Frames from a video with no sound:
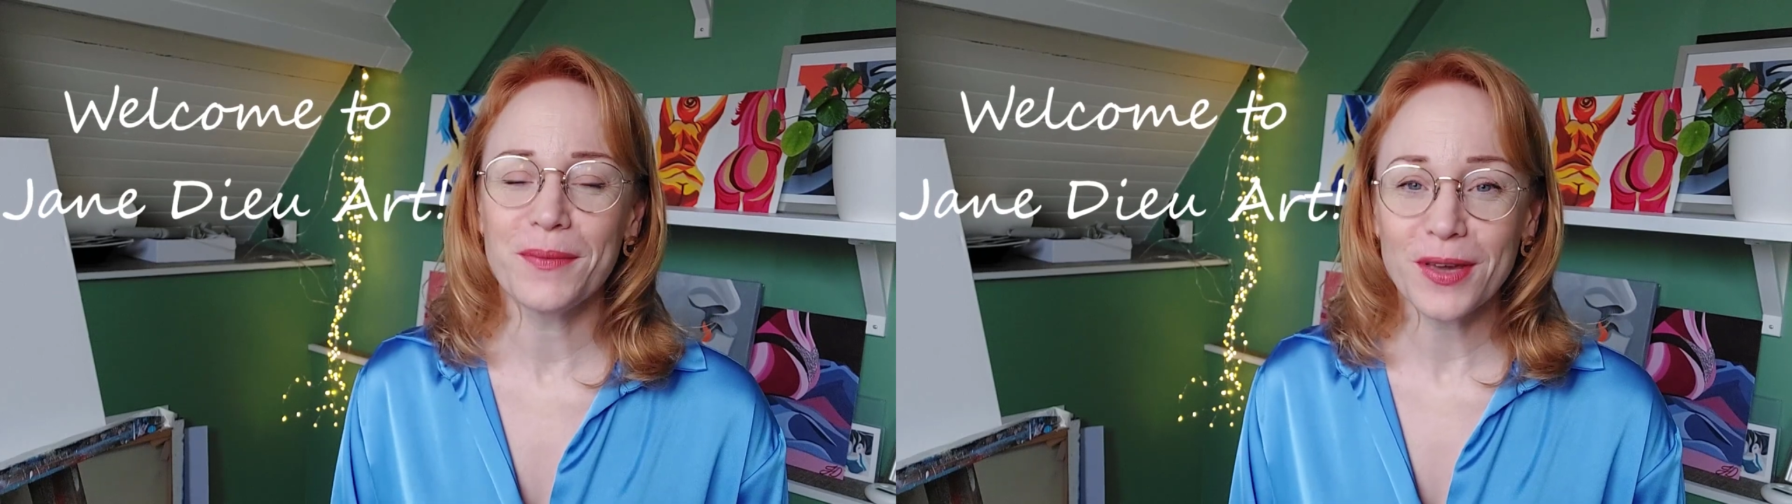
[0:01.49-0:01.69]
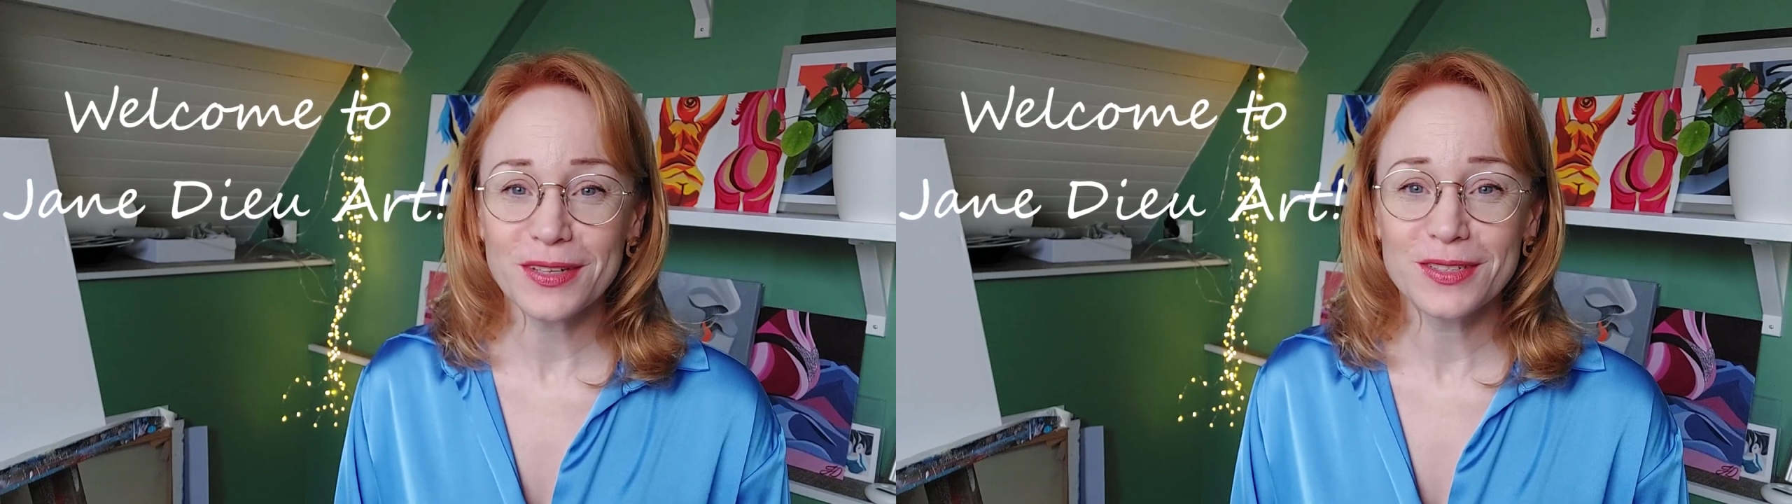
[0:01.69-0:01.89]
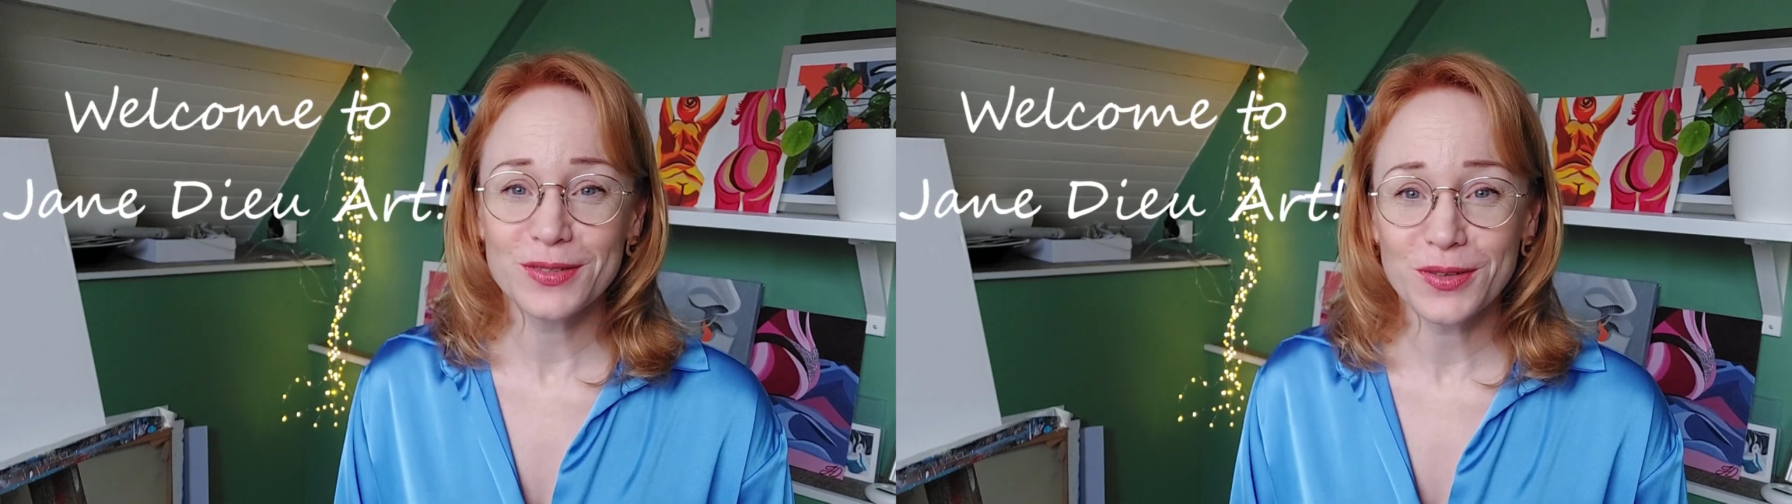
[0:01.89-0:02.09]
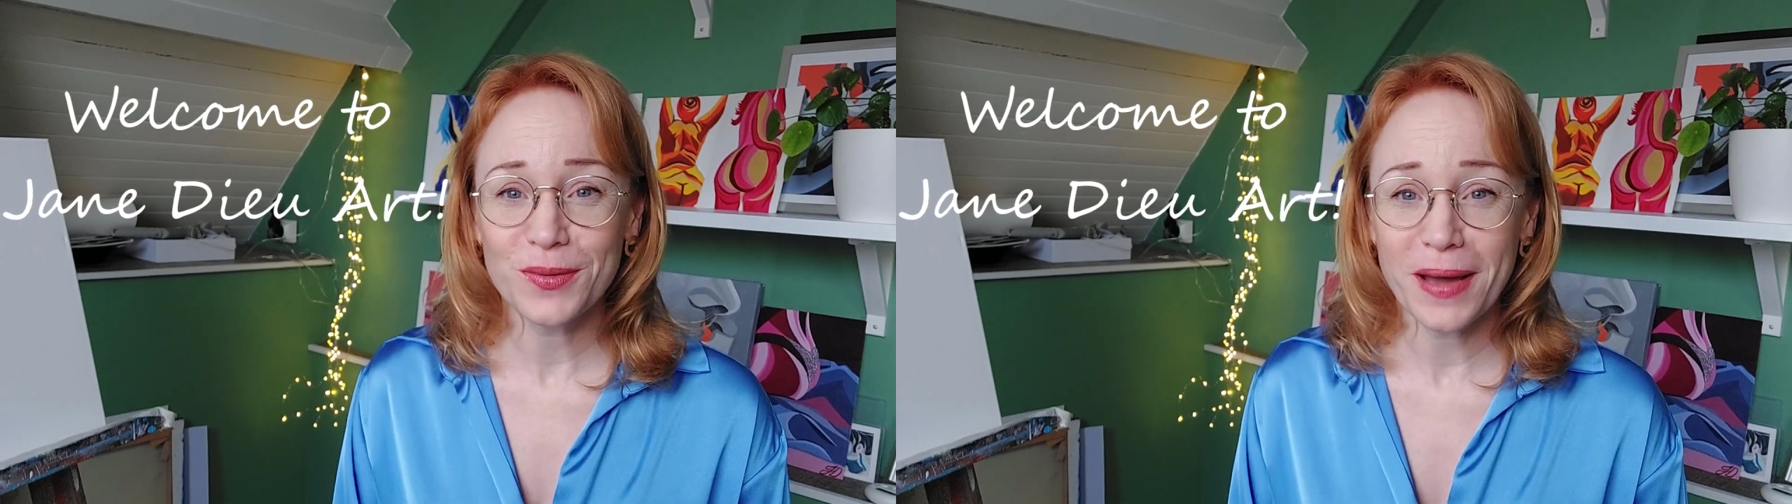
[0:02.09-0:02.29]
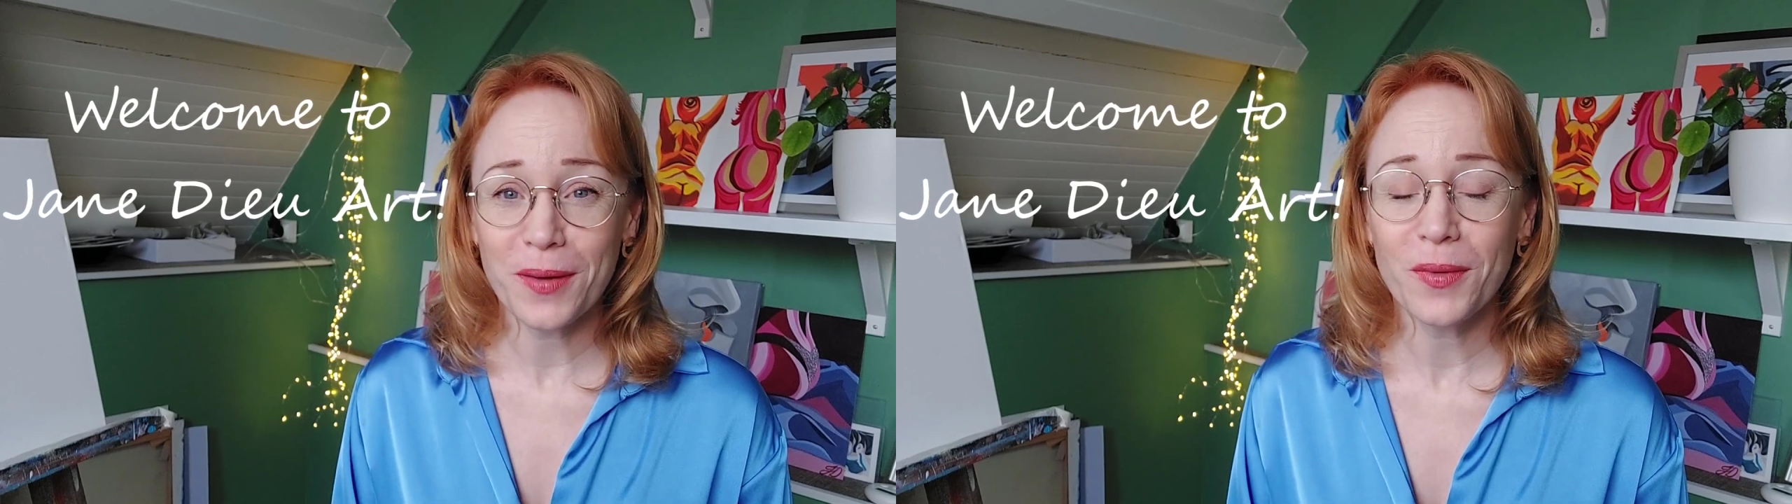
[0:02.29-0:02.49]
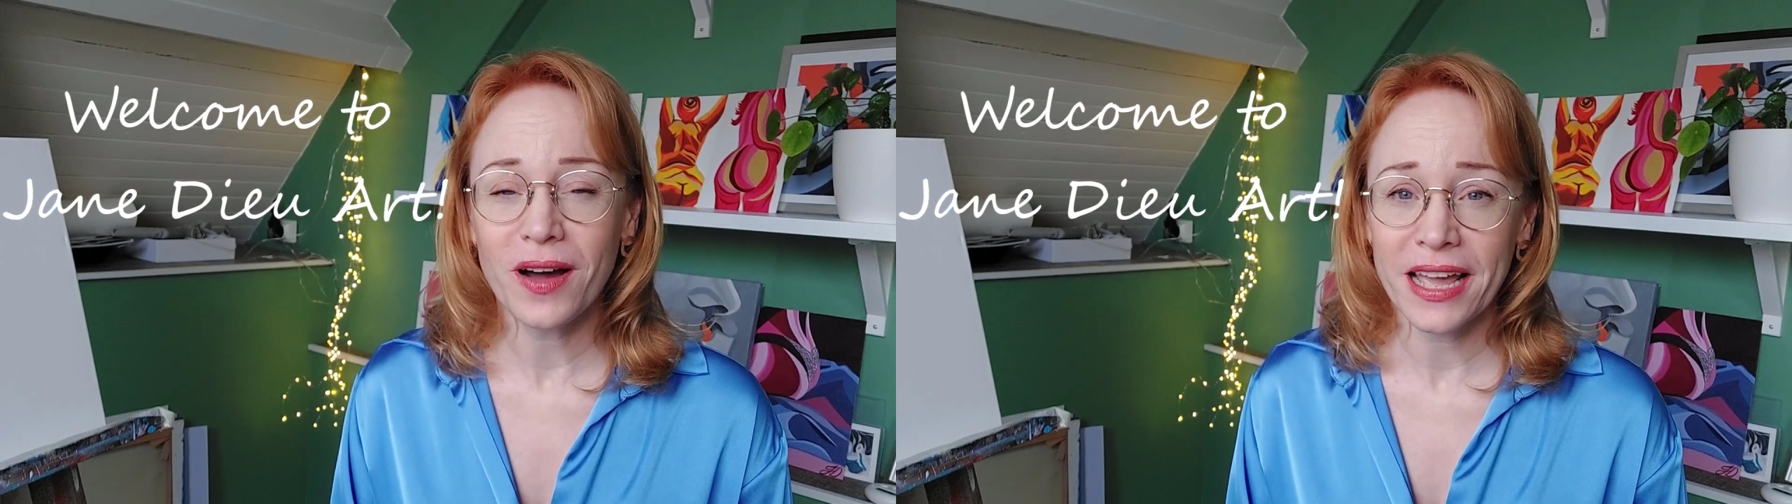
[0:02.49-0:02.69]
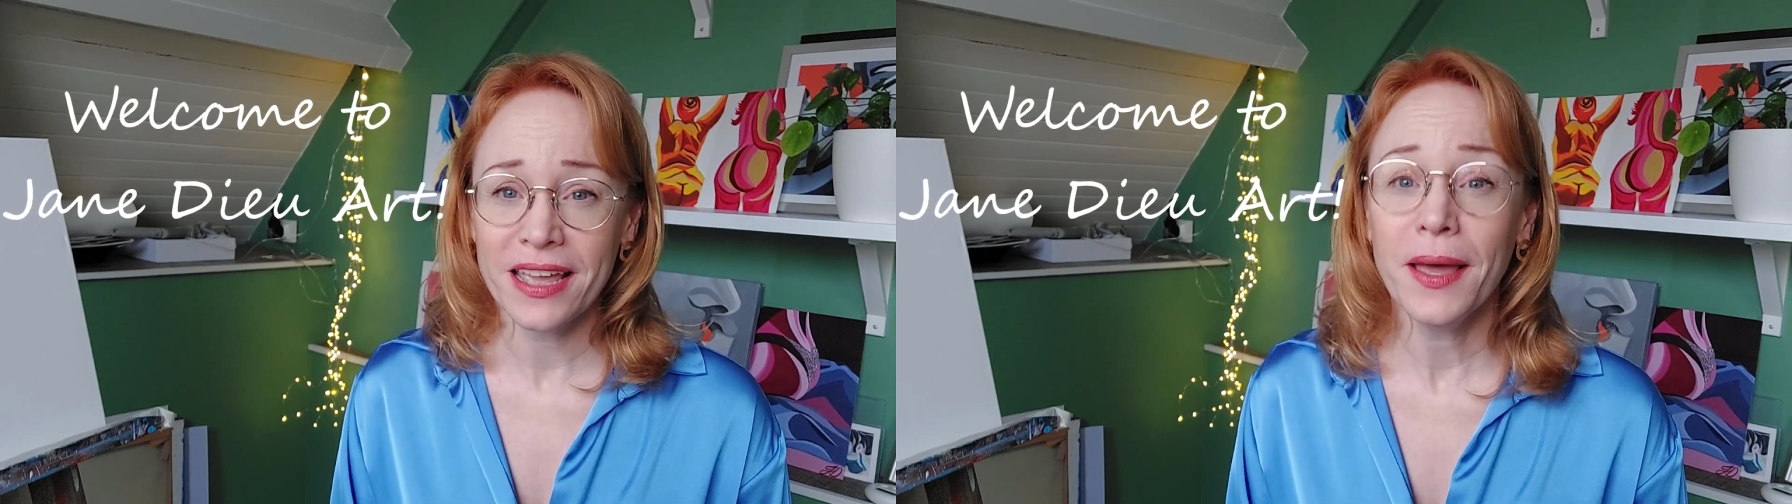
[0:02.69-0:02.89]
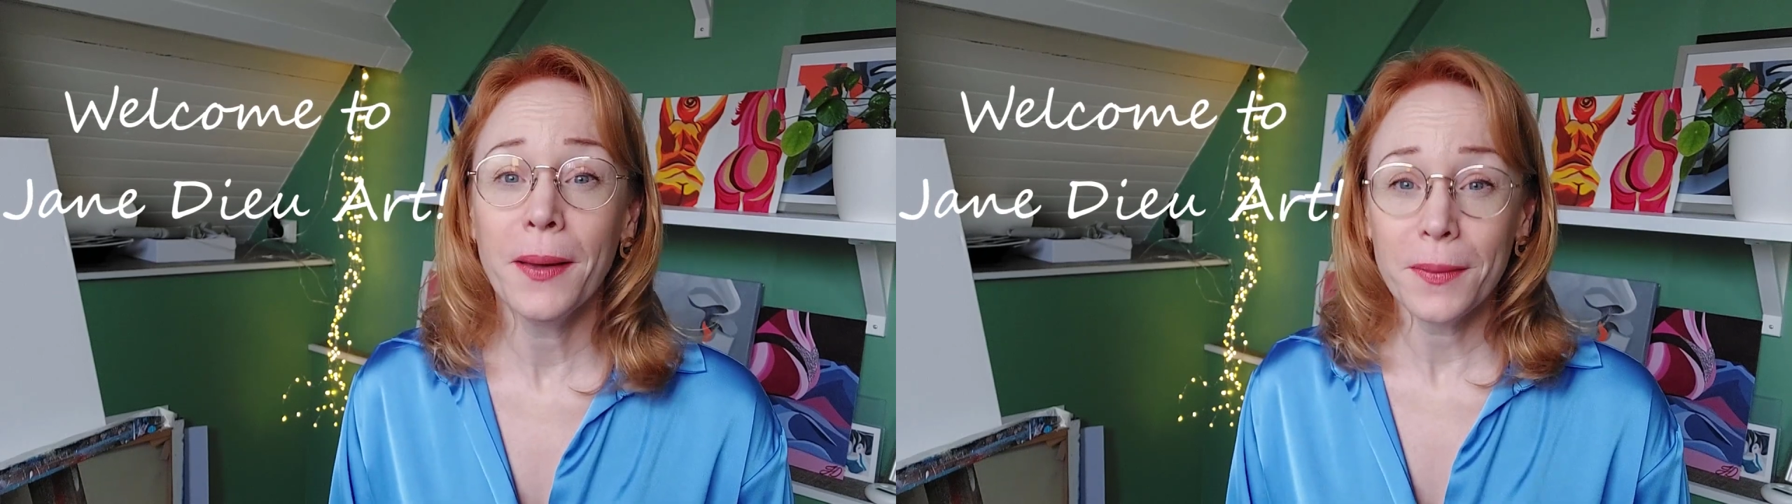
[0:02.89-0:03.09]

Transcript: I'm going to talk about why